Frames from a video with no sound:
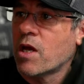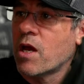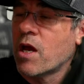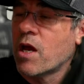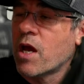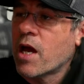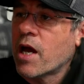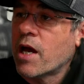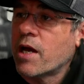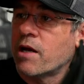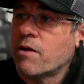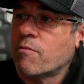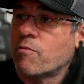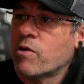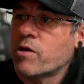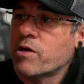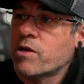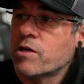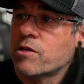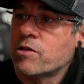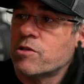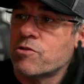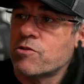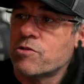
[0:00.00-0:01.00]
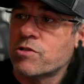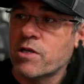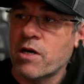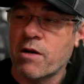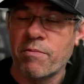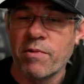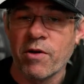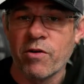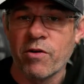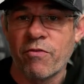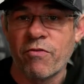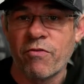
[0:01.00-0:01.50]
And then what you can do is
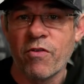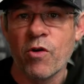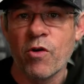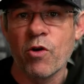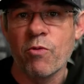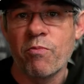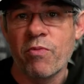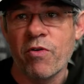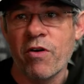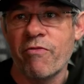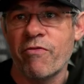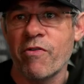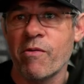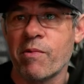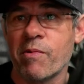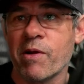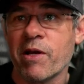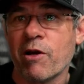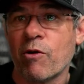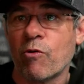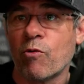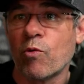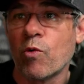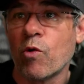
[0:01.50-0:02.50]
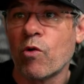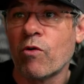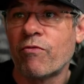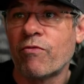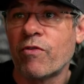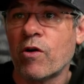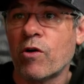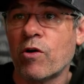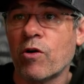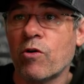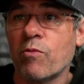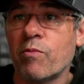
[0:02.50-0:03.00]
upload a photo, preferably a raw
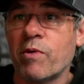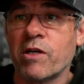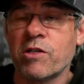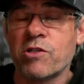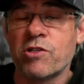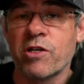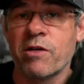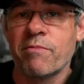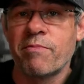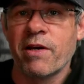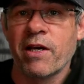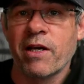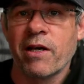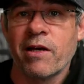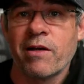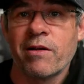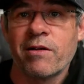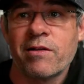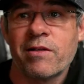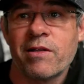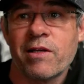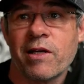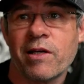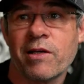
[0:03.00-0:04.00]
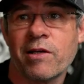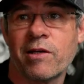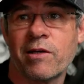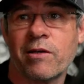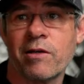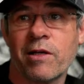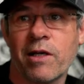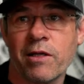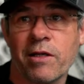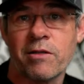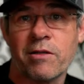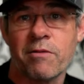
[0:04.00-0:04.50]
photo, but JPEG anything, you know,
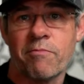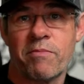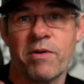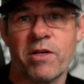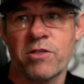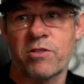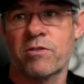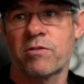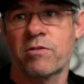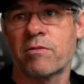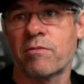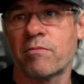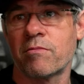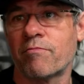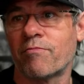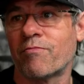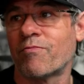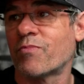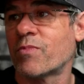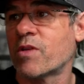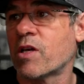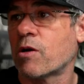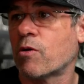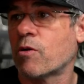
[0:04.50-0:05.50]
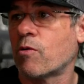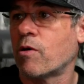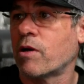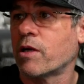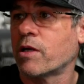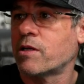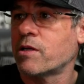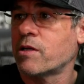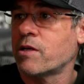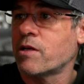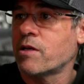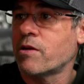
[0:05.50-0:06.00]
like the best, the
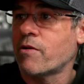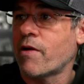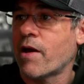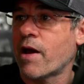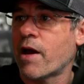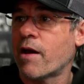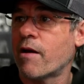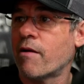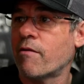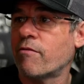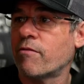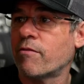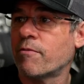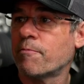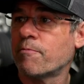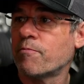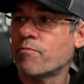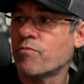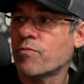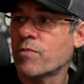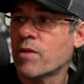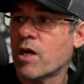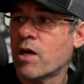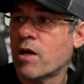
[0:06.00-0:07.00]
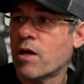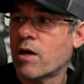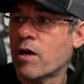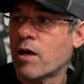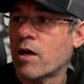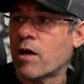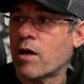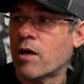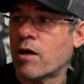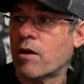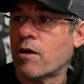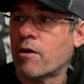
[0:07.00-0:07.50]
quality that you have.
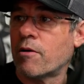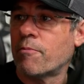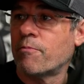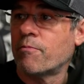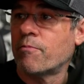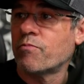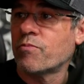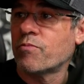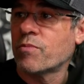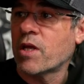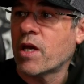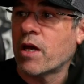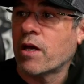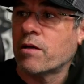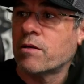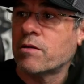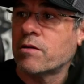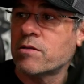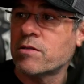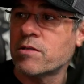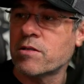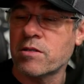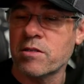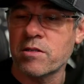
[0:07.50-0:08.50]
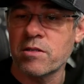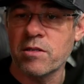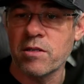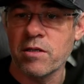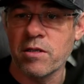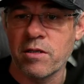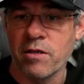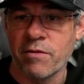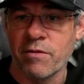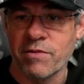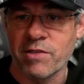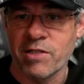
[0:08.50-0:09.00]
Um, and
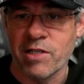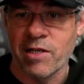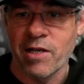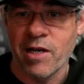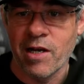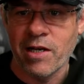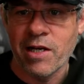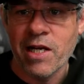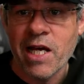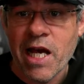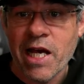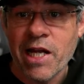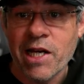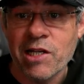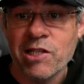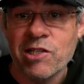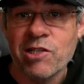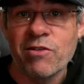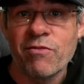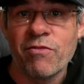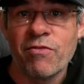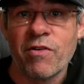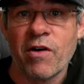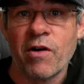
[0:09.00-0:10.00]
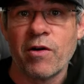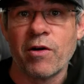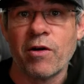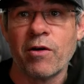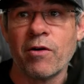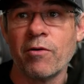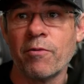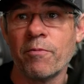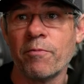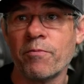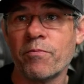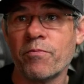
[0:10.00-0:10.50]
give us an unedited
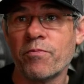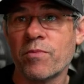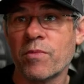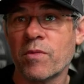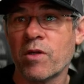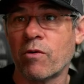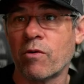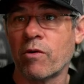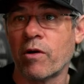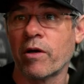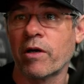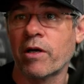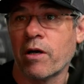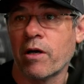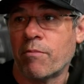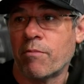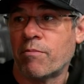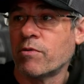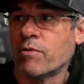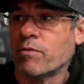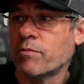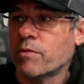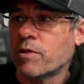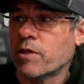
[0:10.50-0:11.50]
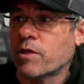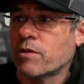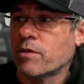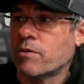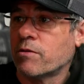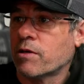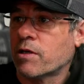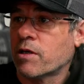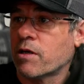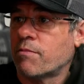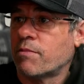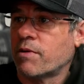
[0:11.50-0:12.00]
photo or a couple. You can
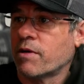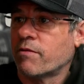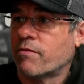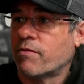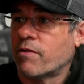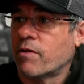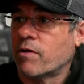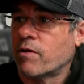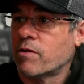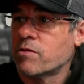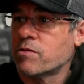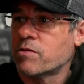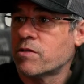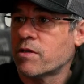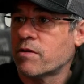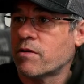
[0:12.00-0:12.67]
do a couple of photos.